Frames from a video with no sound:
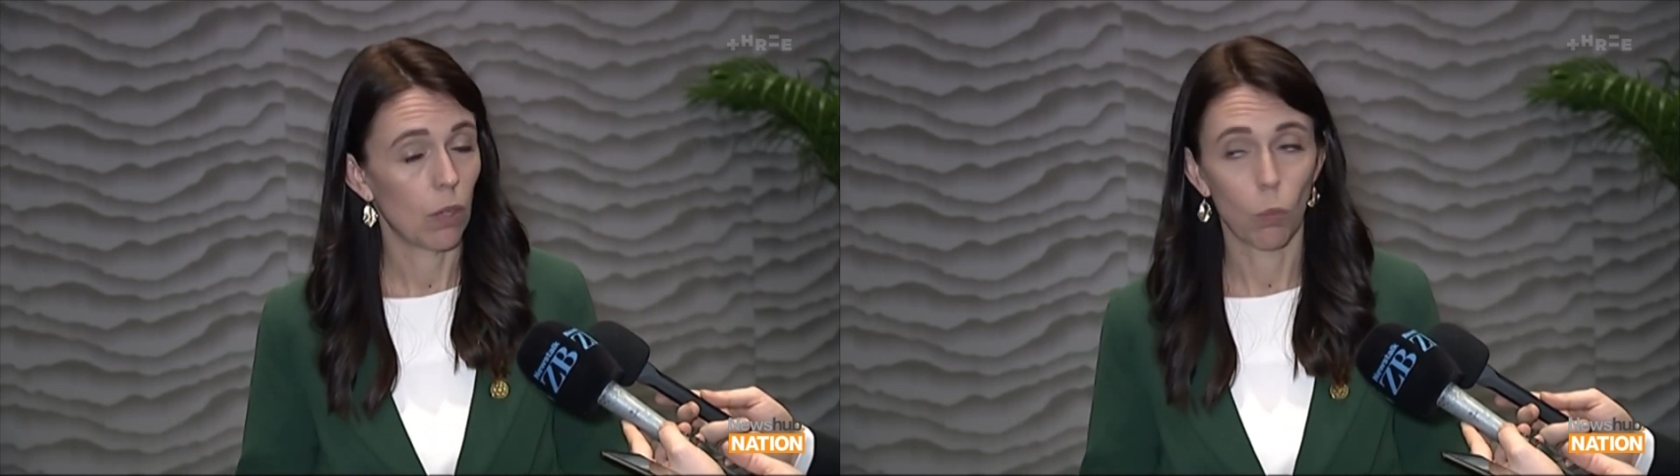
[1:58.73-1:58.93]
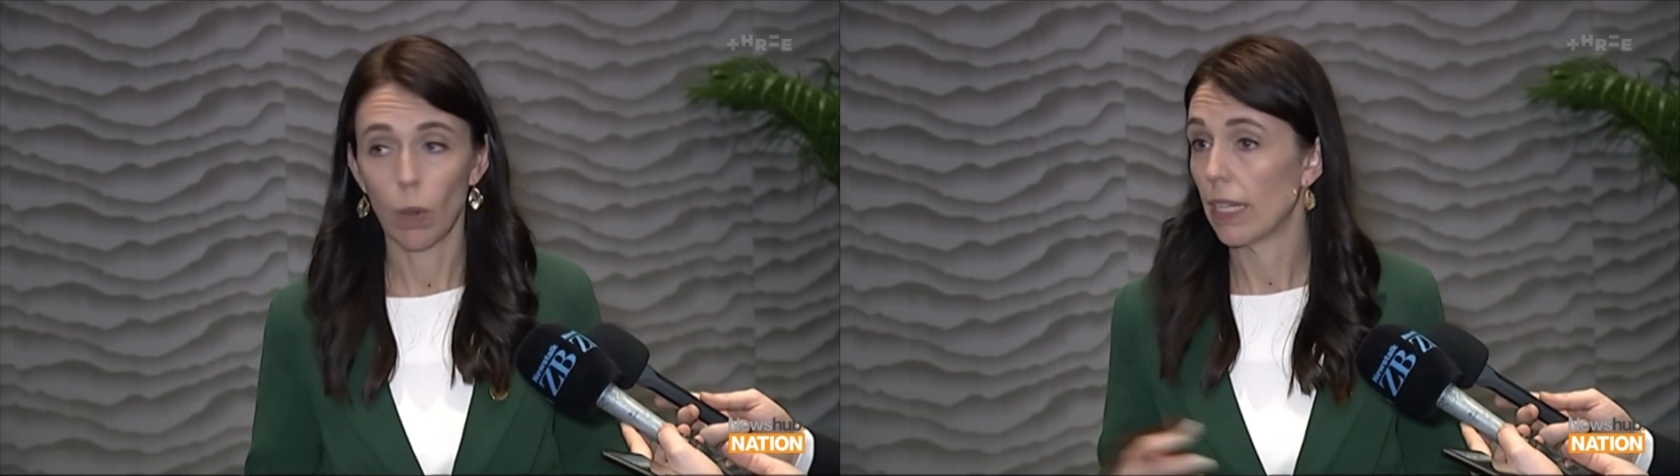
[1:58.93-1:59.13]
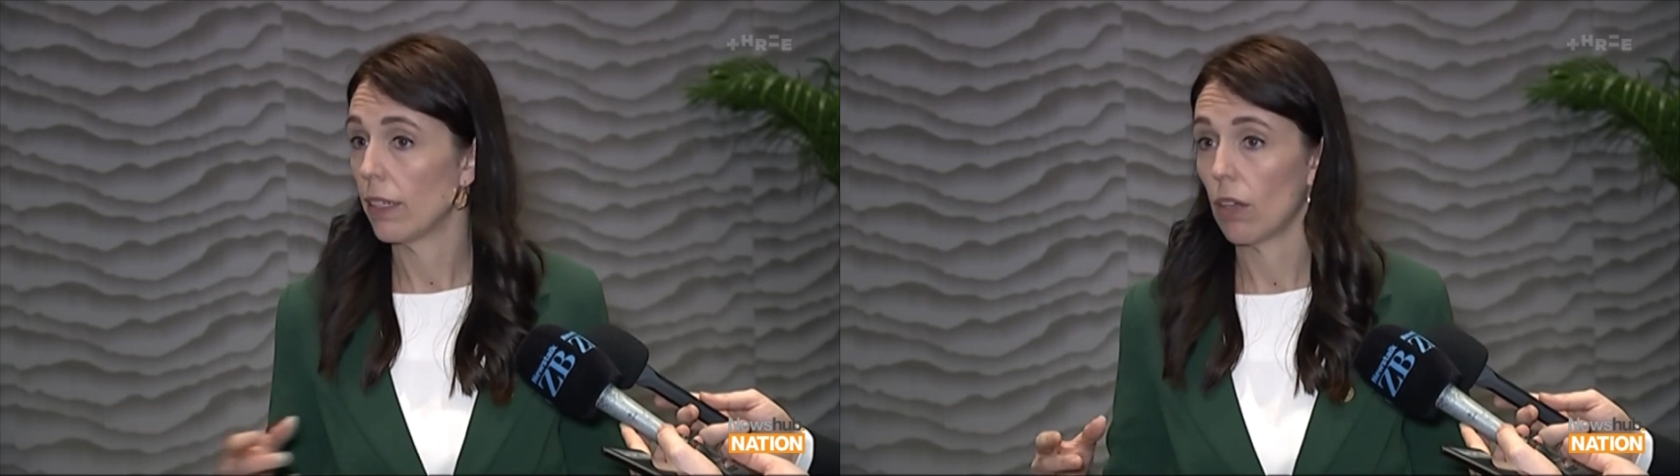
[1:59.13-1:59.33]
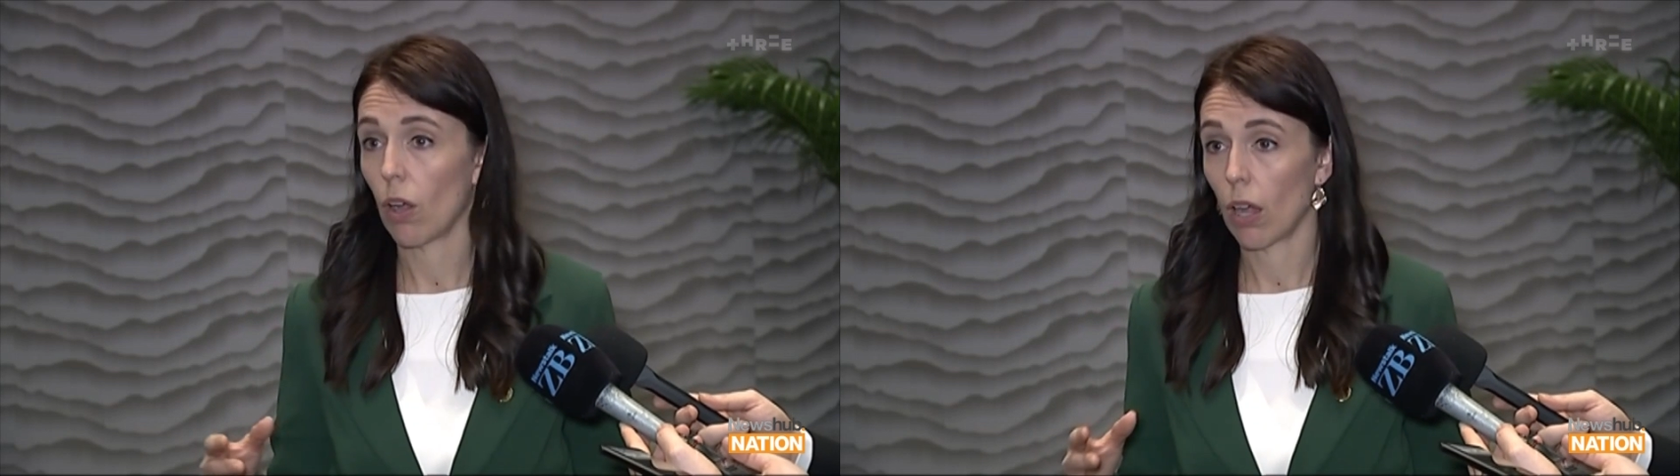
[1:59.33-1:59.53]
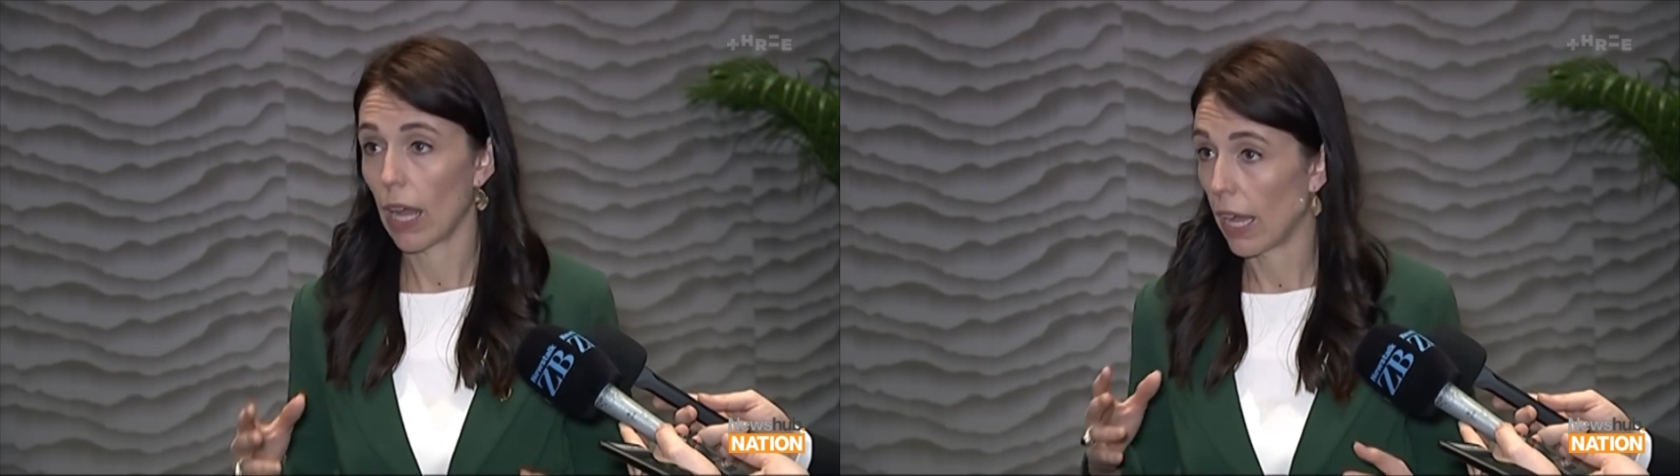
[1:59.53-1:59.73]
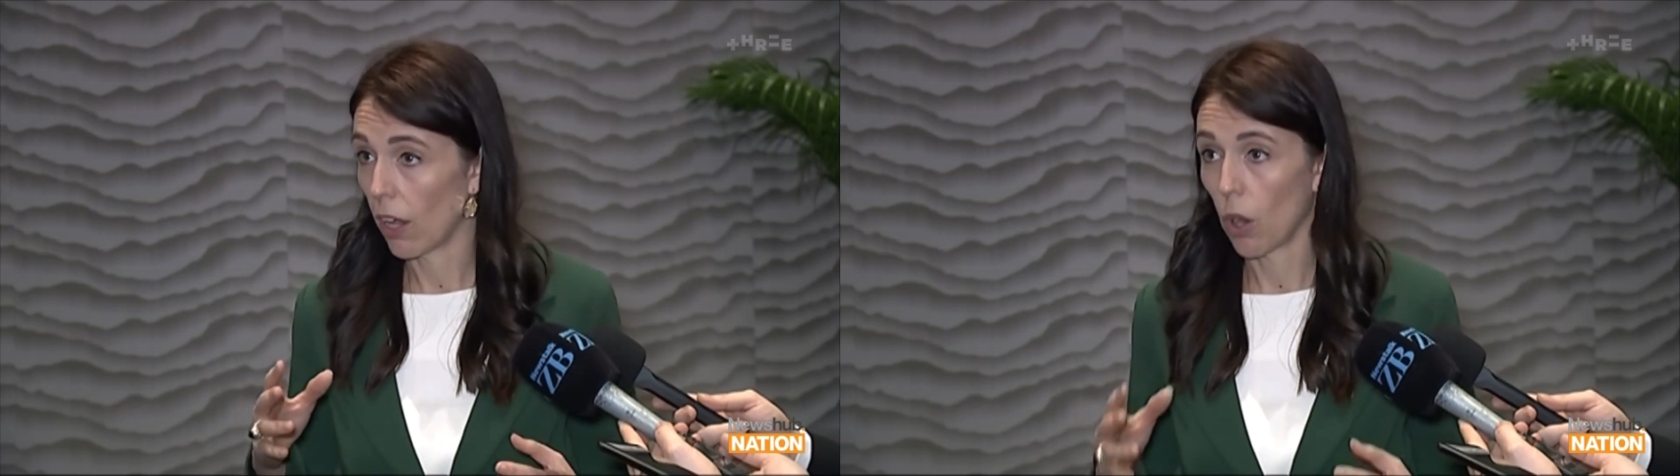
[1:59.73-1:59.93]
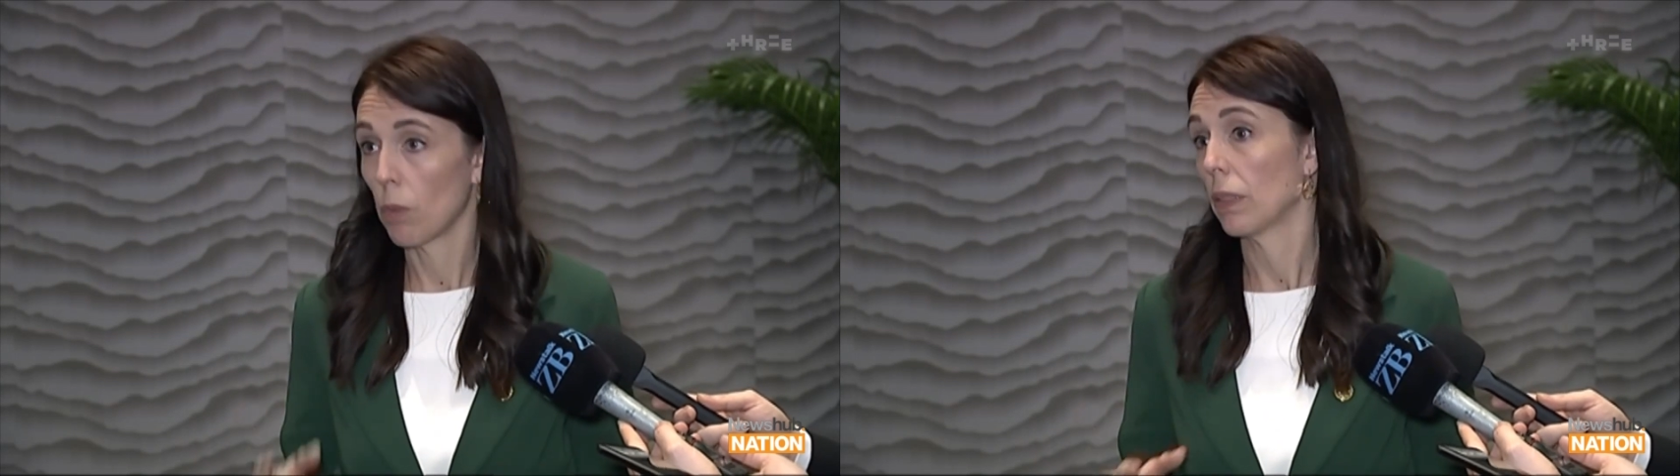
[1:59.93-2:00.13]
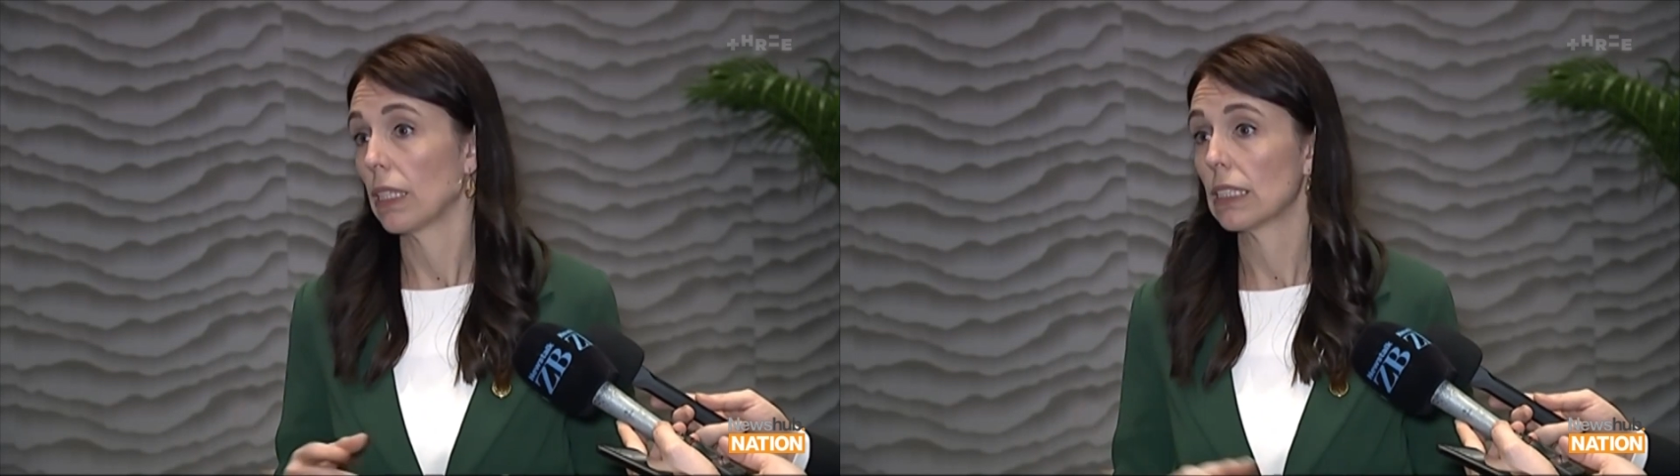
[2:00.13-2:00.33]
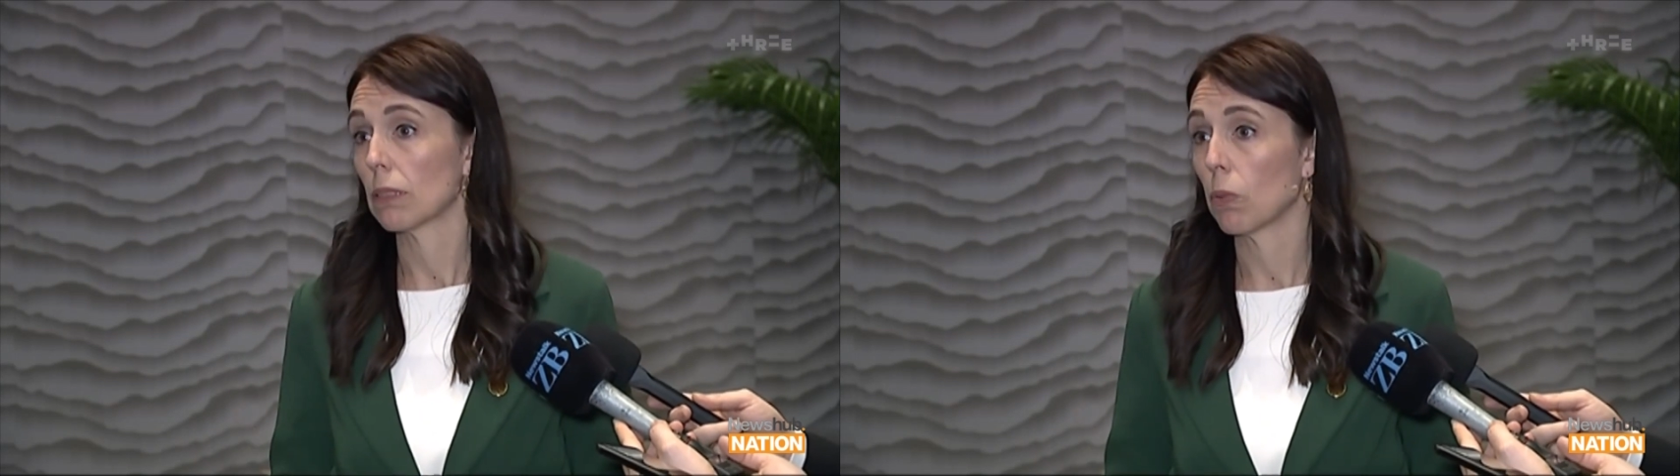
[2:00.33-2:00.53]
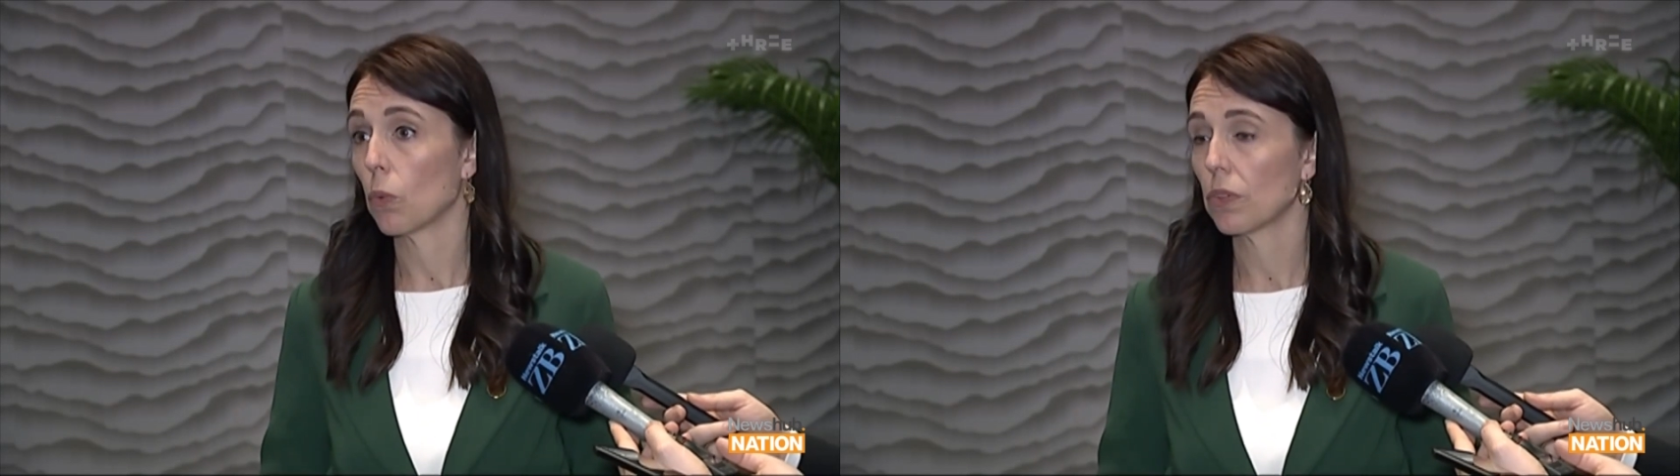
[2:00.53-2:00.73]
We openly
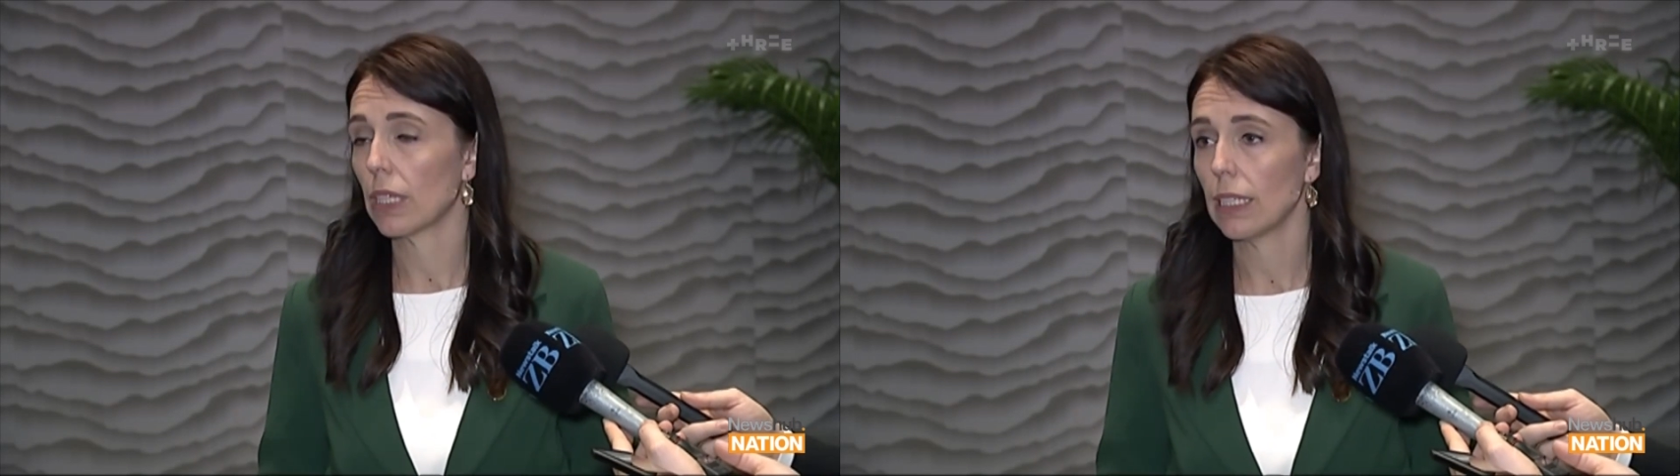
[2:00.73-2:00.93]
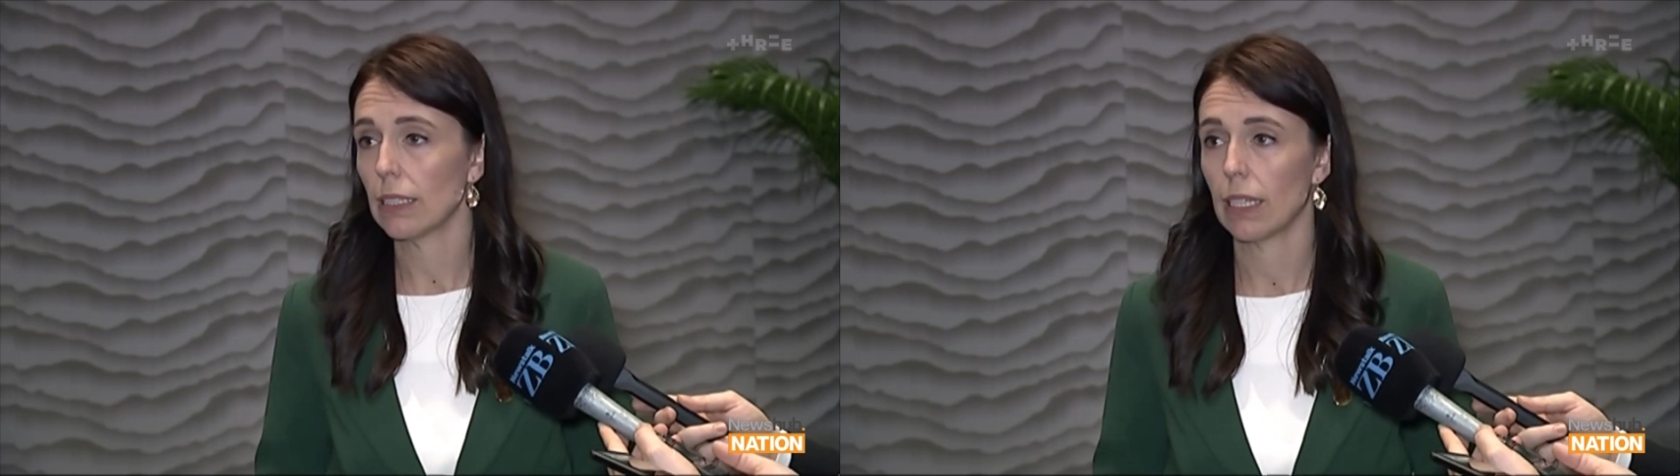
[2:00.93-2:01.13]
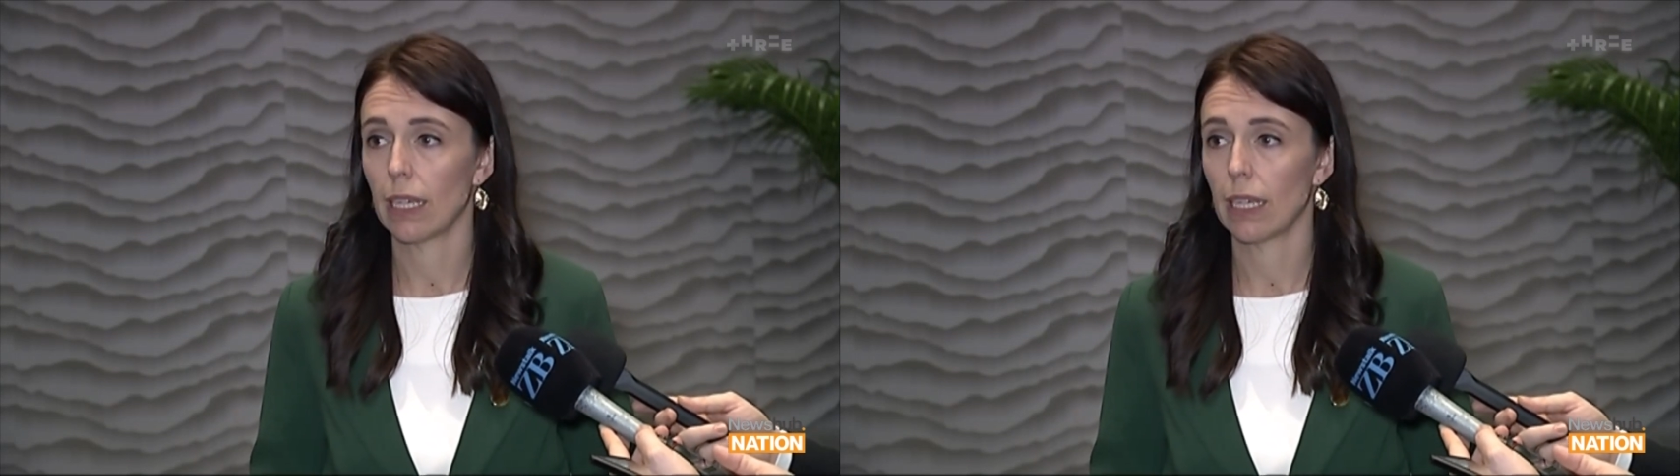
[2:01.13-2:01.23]
support that